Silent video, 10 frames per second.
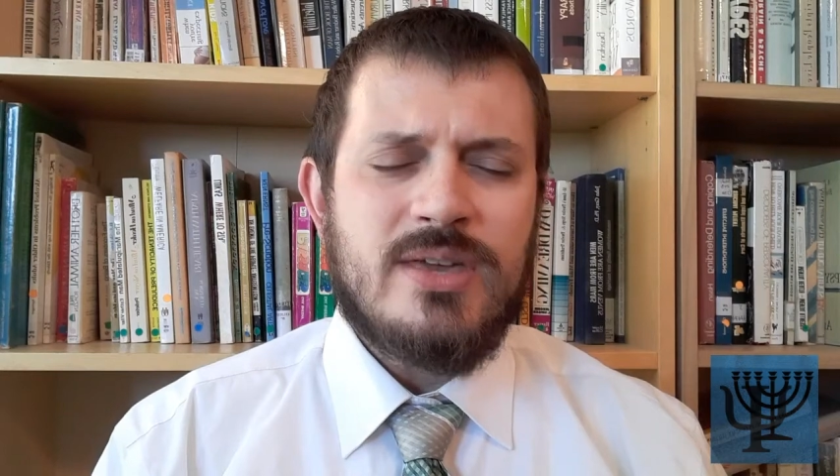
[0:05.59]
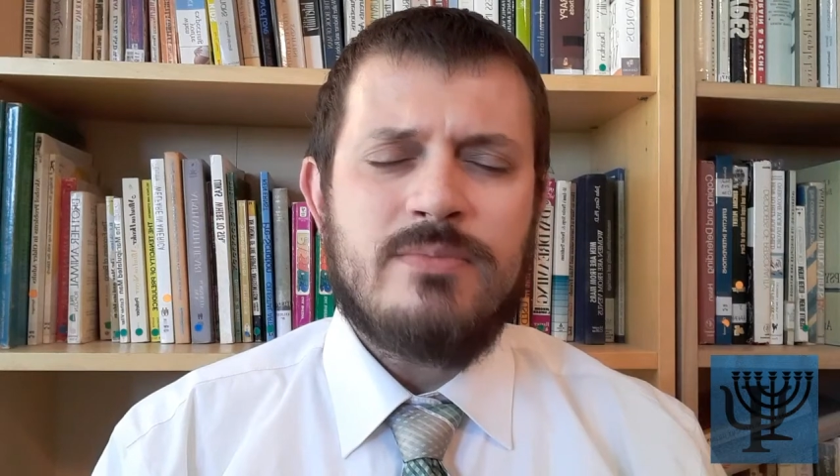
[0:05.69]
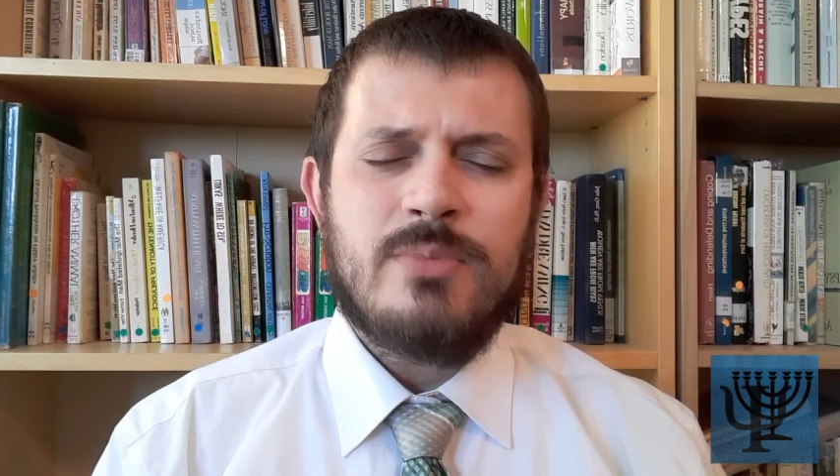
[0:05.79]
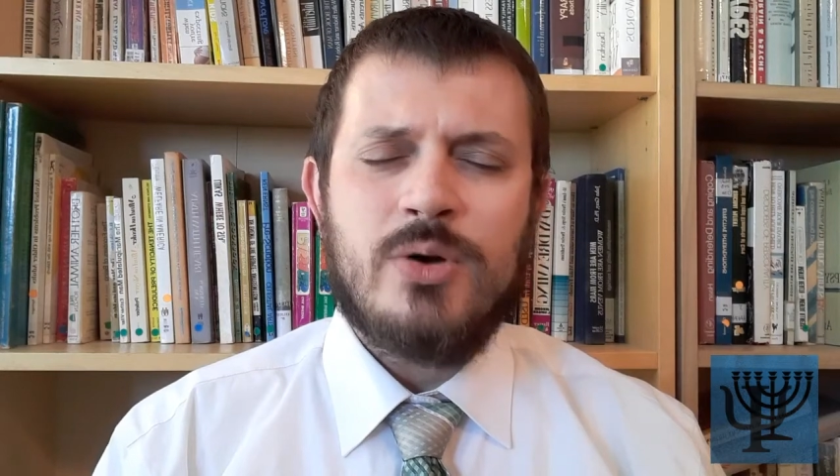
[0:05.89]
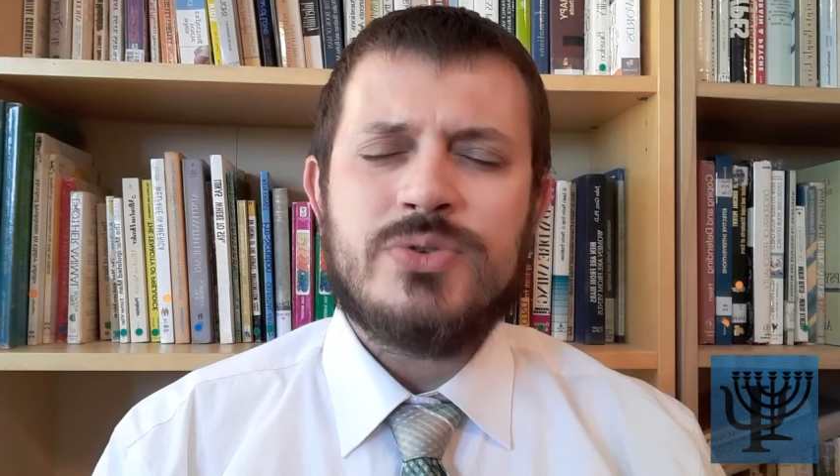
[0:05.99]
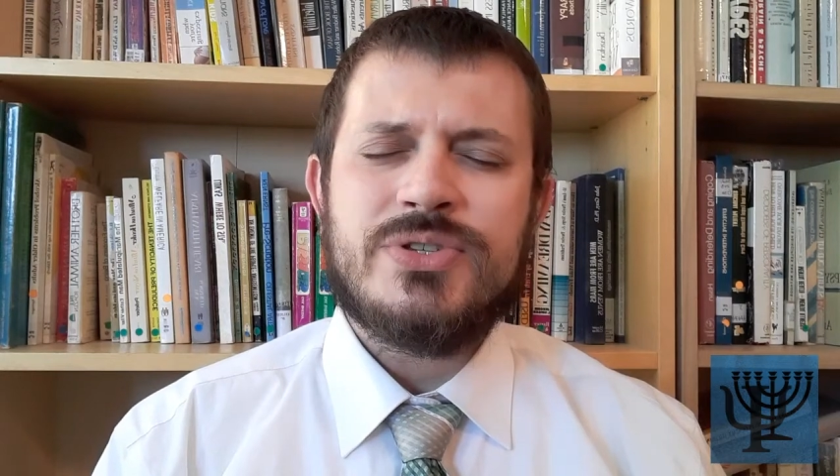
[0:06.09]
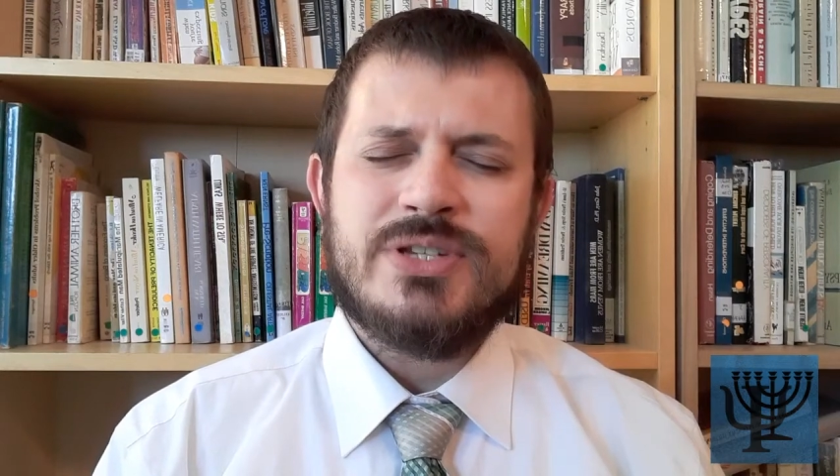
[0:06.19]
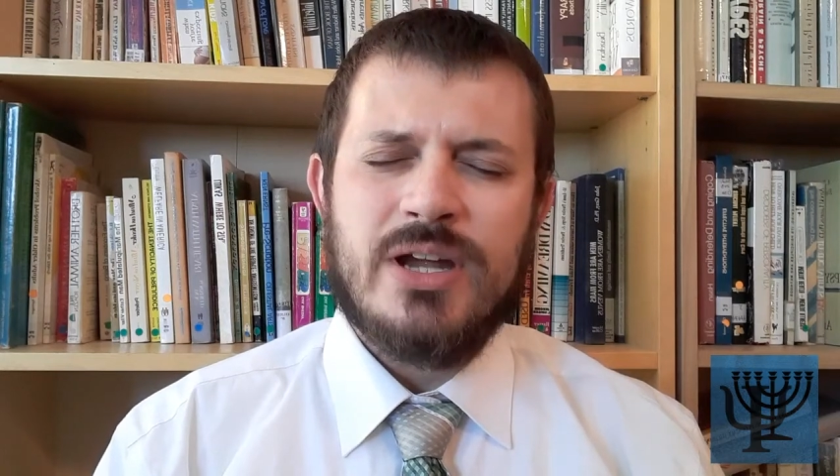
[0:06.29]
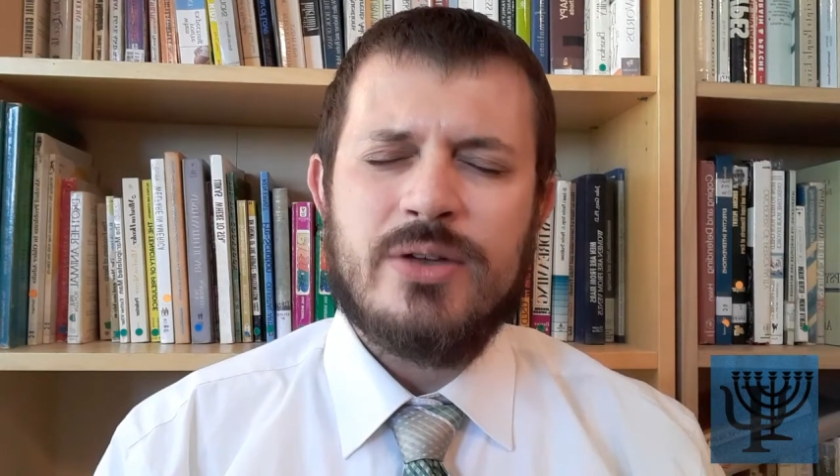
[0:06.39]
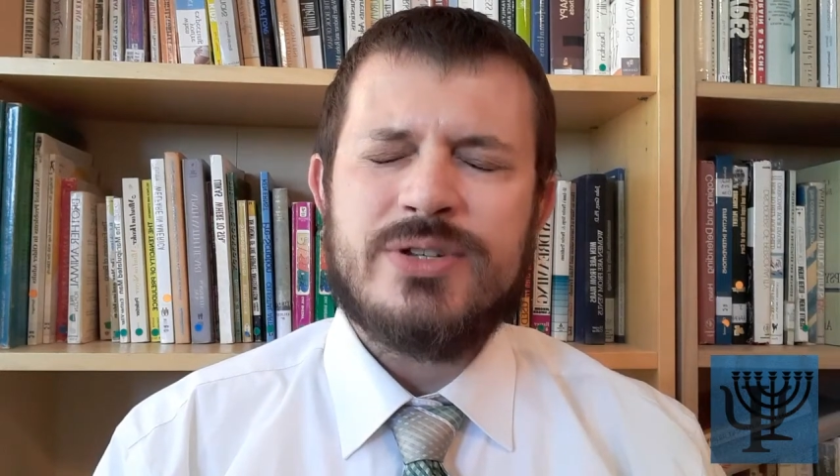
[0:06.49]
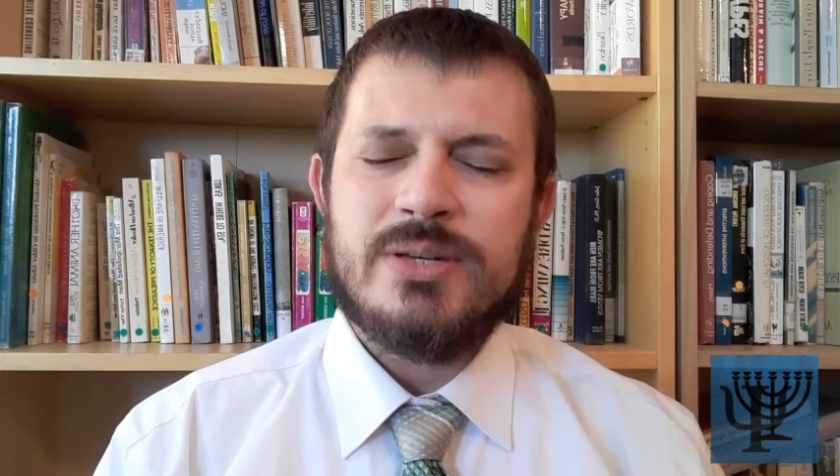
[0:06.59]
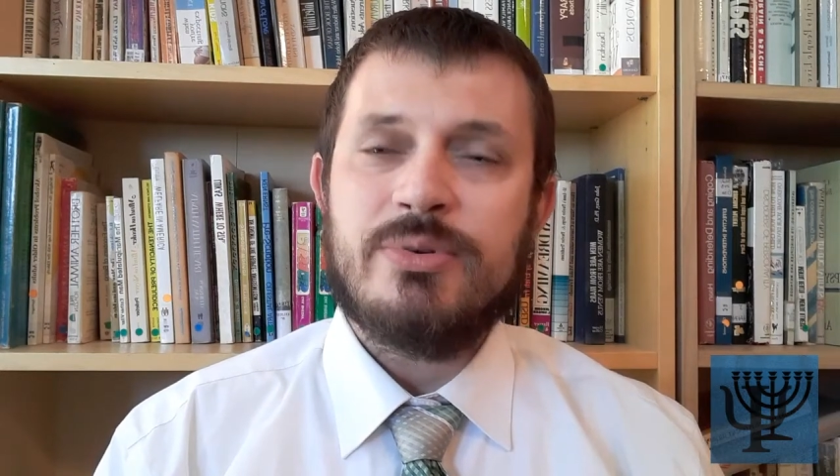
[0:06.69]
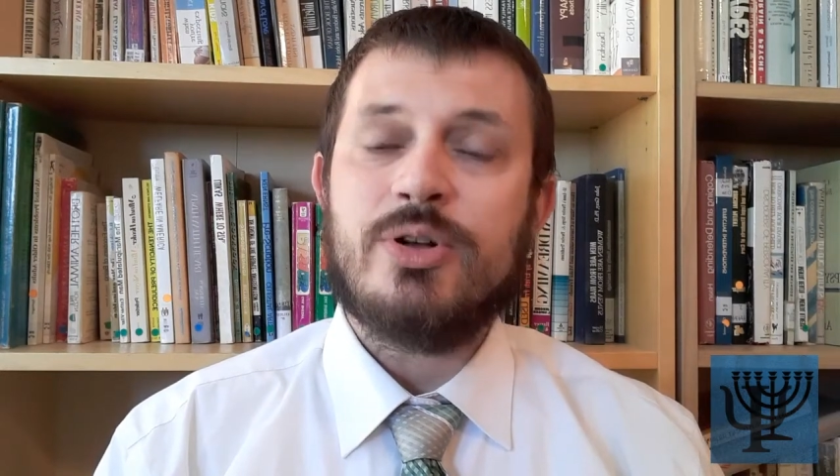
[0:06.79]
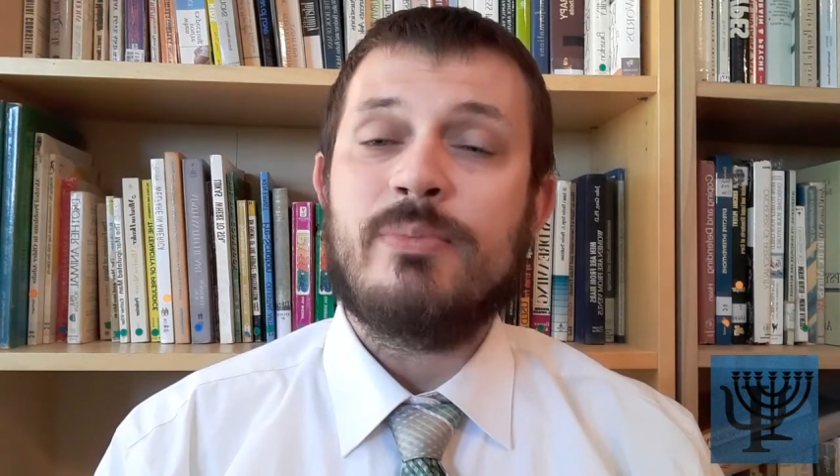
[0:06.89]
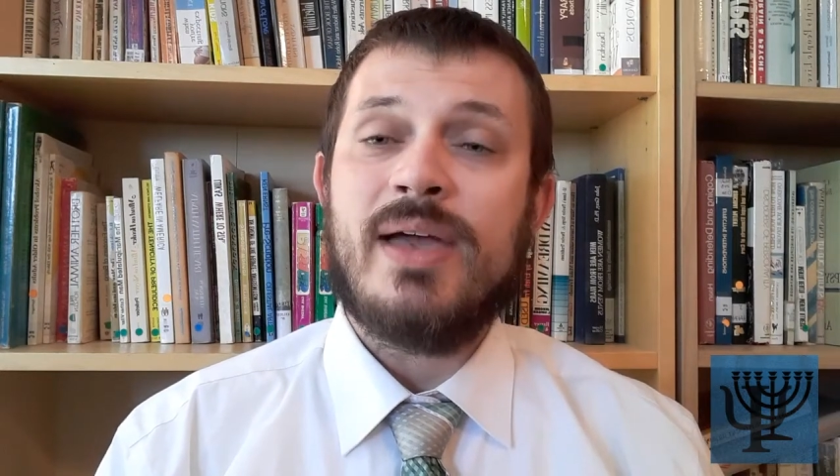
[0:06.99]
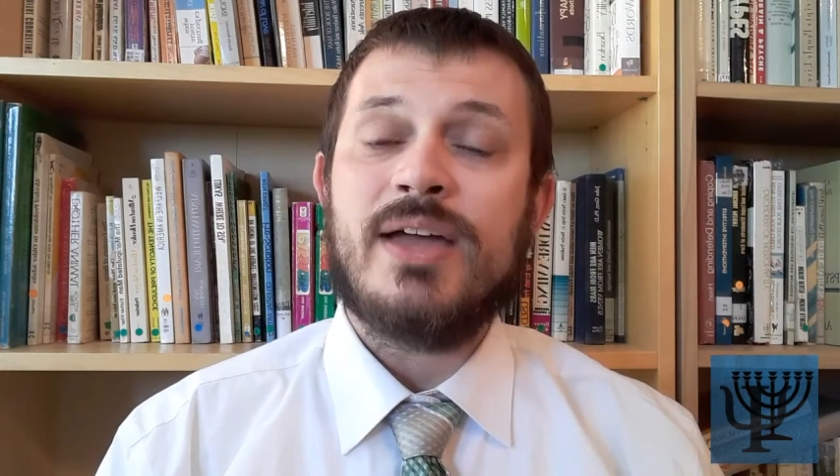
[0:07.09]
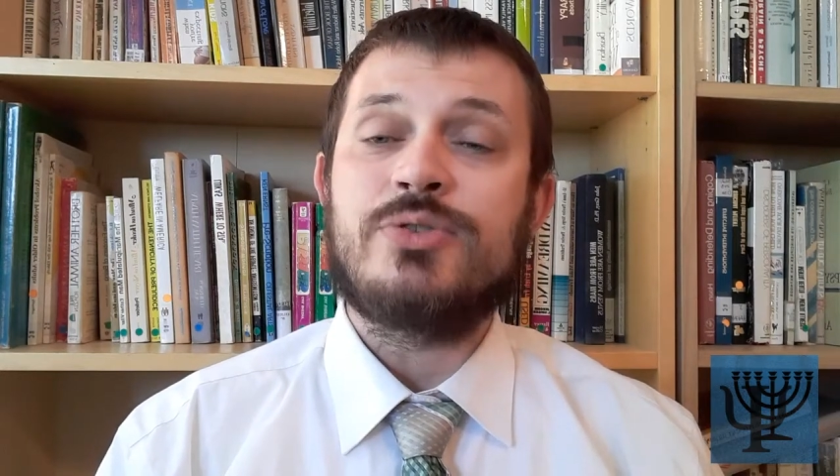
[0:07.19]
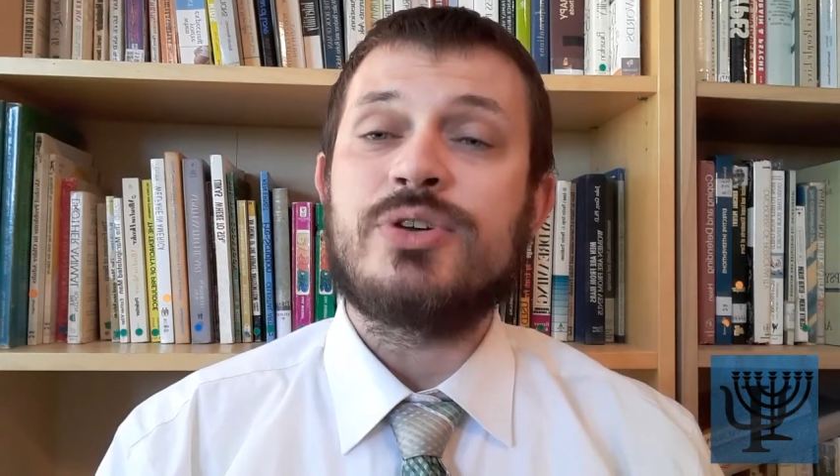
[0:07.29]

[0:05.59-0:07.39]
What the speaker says: most stereotypical man you